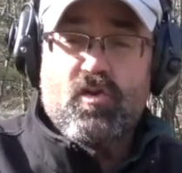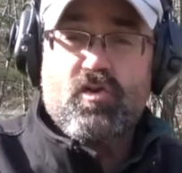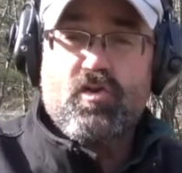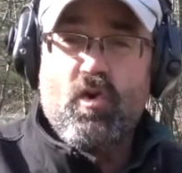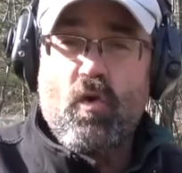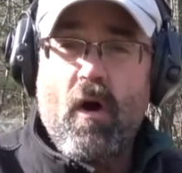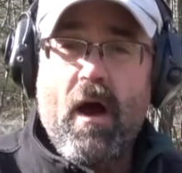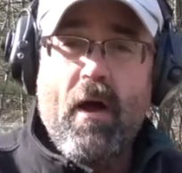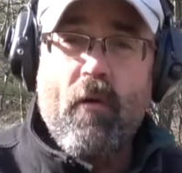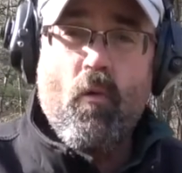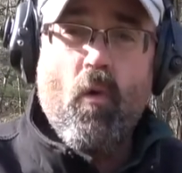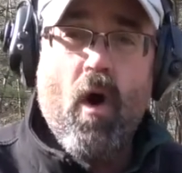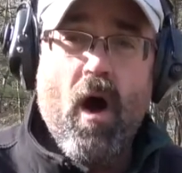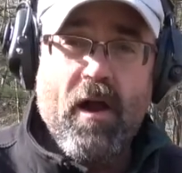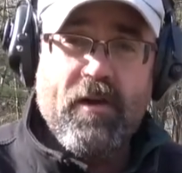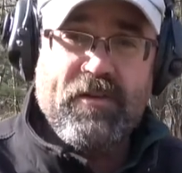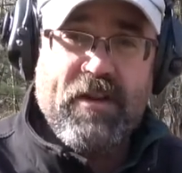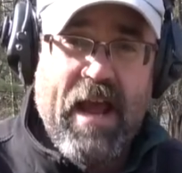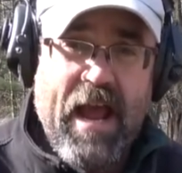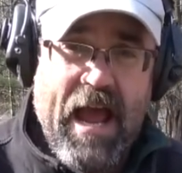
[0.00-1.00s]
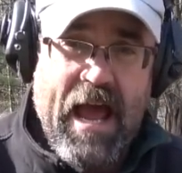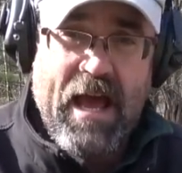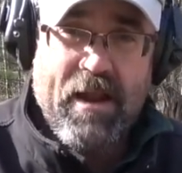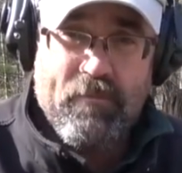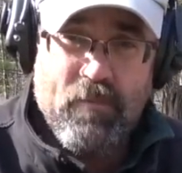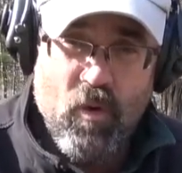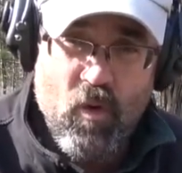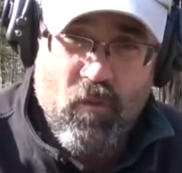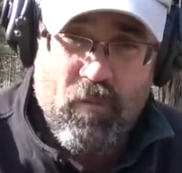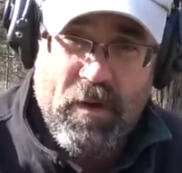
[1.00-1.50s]
Do I want to
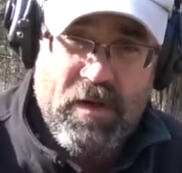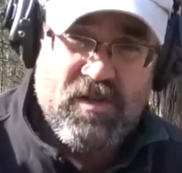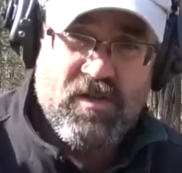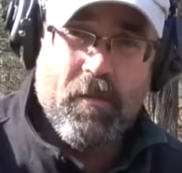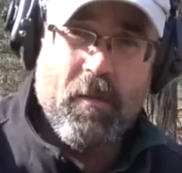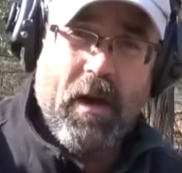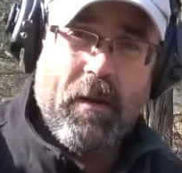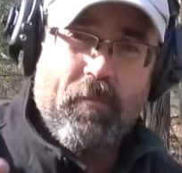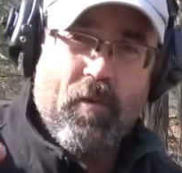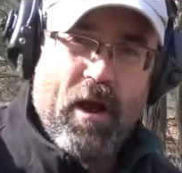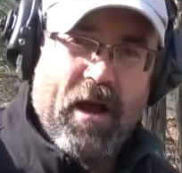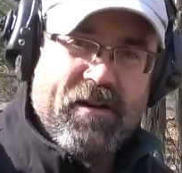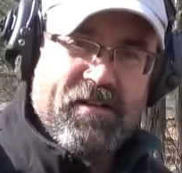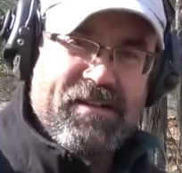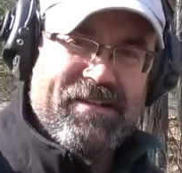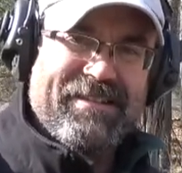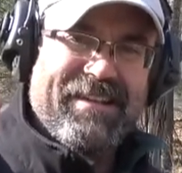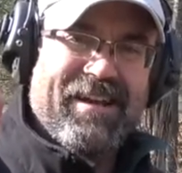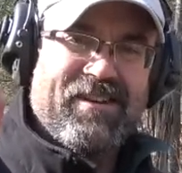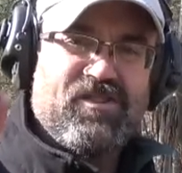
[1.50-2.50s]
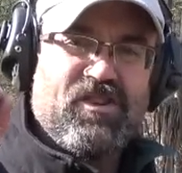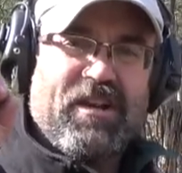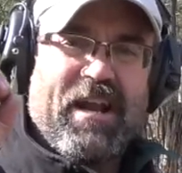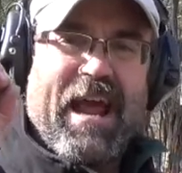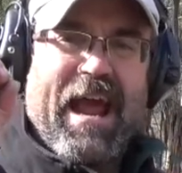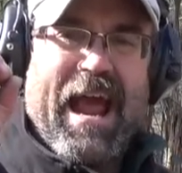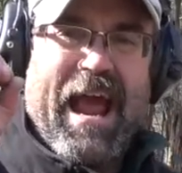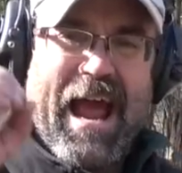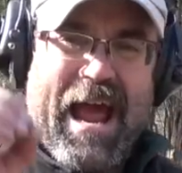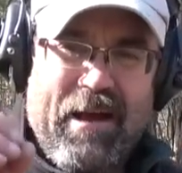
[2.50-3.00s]
add movement to my practice session?
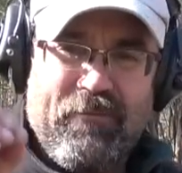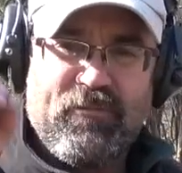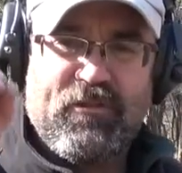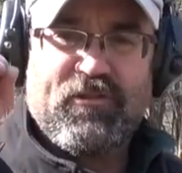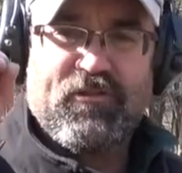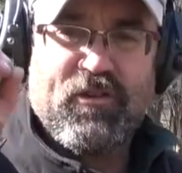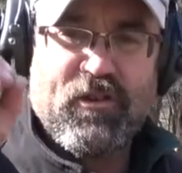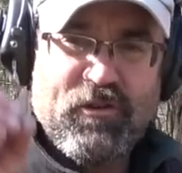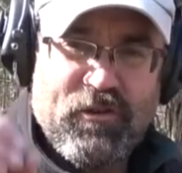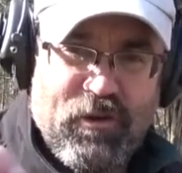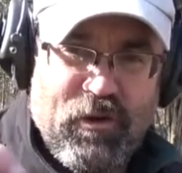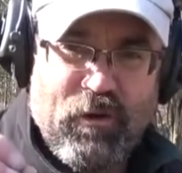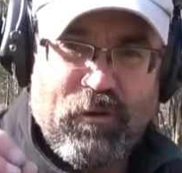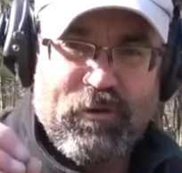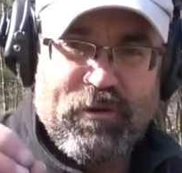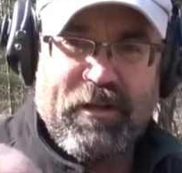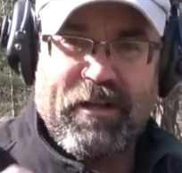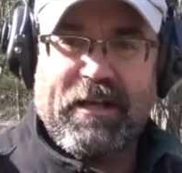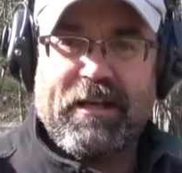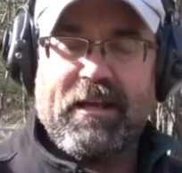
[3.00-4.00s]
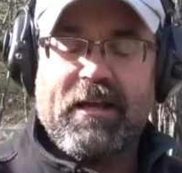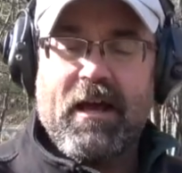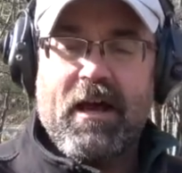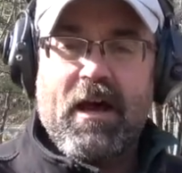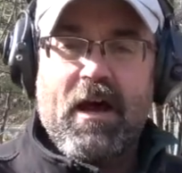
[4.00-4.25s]
Absolutely.